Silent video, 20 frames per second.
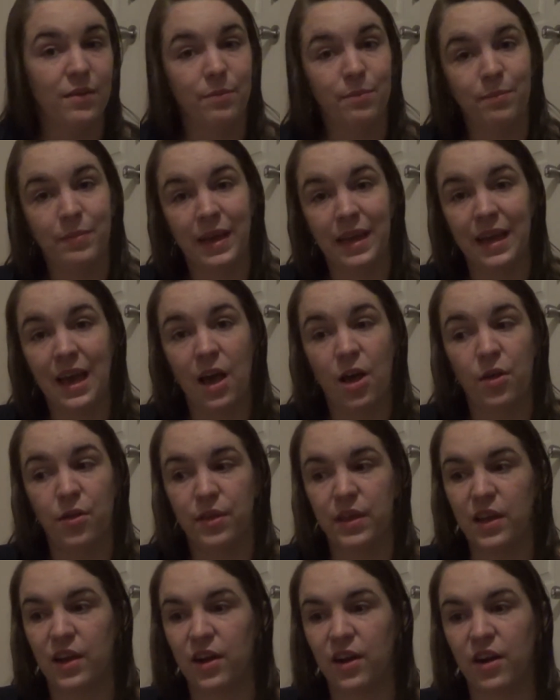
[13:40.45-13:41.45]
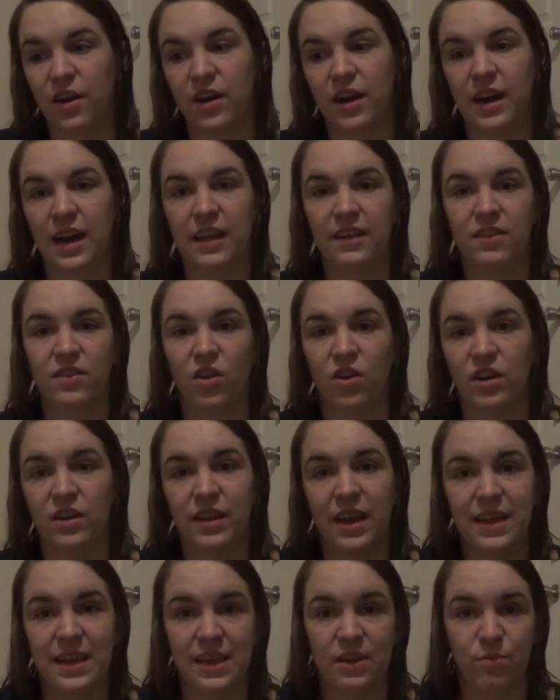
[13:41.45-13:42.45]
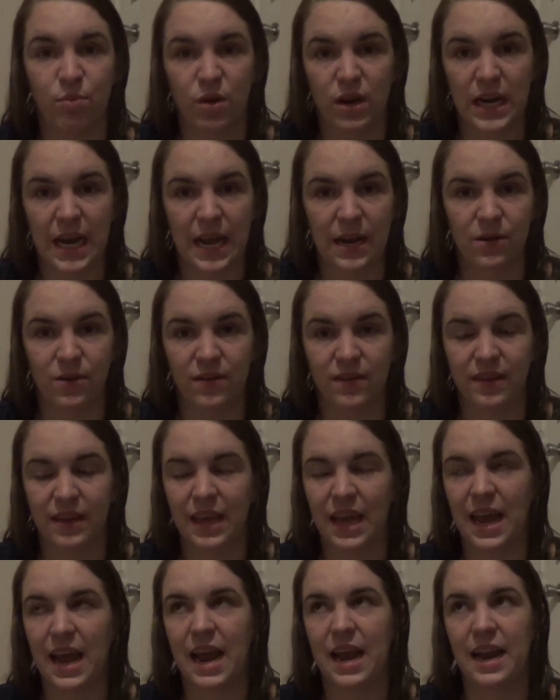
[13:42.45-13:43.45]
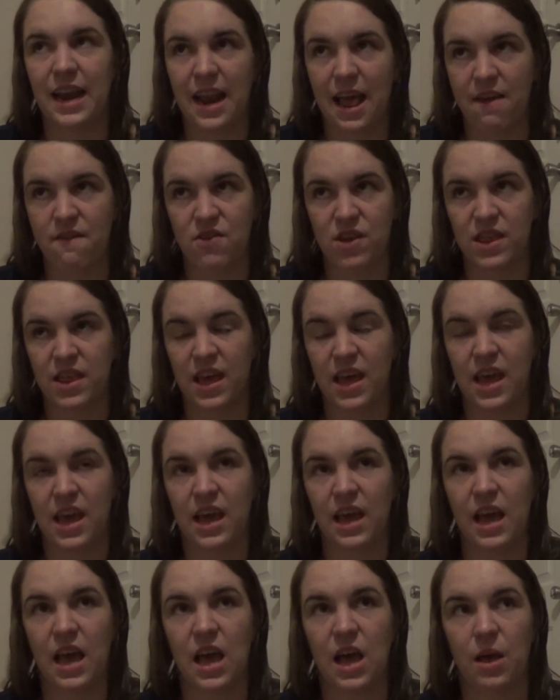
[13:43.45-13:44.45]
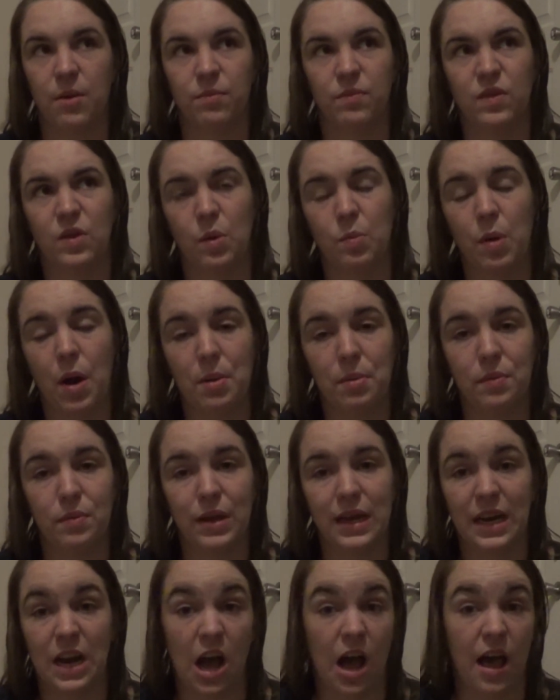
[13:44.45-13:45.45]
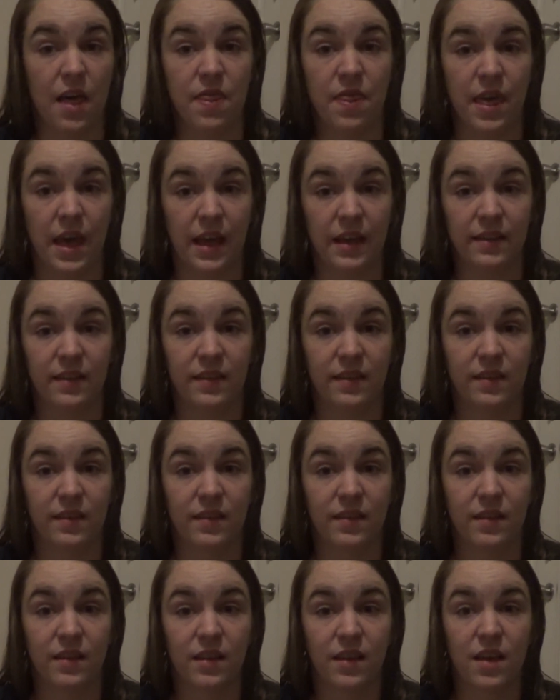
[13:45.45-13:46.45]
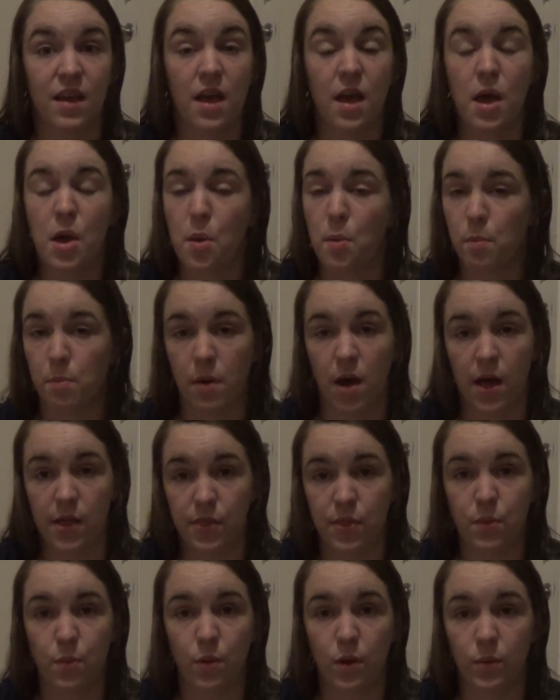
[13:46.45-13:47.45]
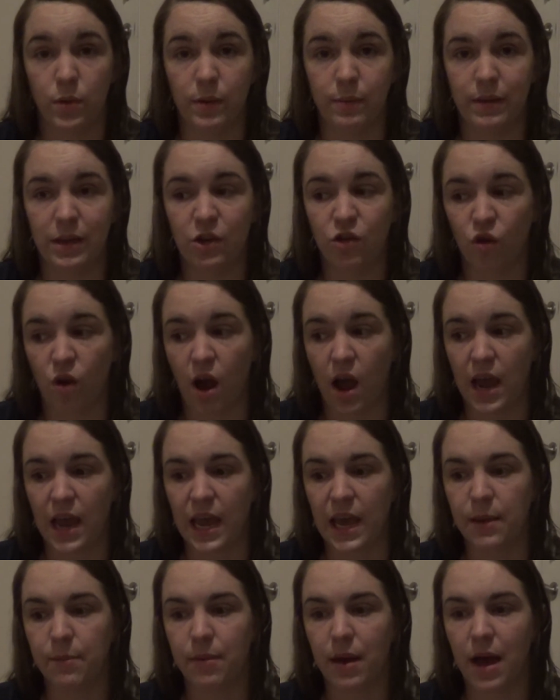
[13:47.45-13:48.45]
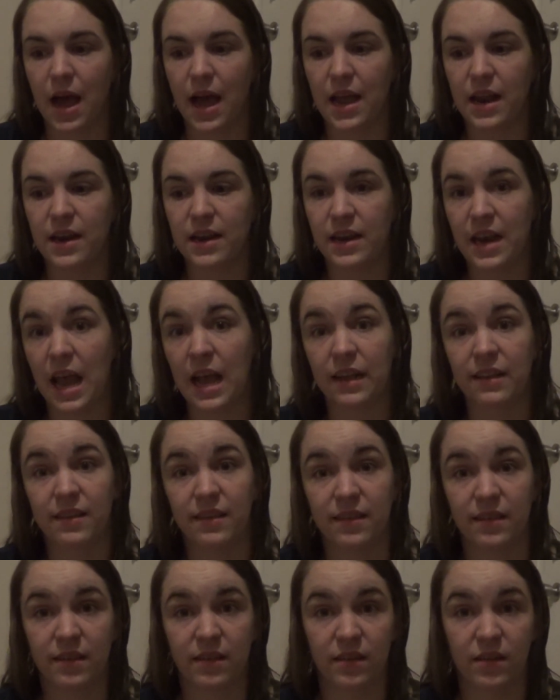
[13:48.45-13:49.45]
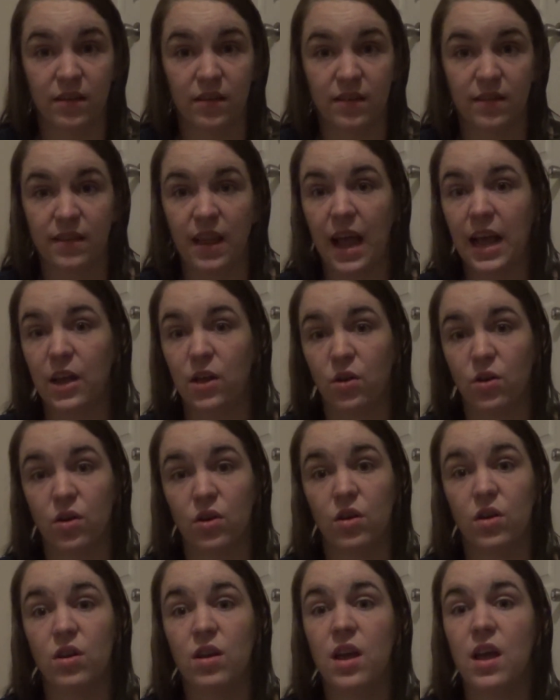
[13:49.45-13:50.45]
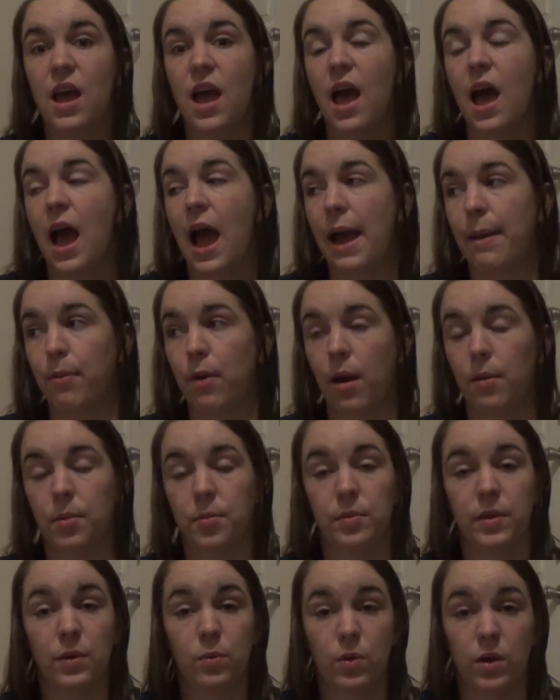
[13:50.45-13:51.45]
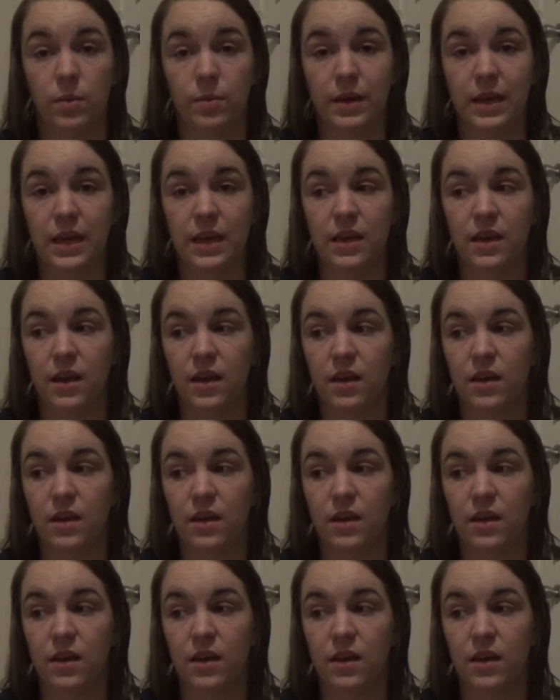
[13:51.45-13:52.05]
being healthier, and I started taking prenatals again and everything. So probably not this month will we be trying, but next cycle I probably will be.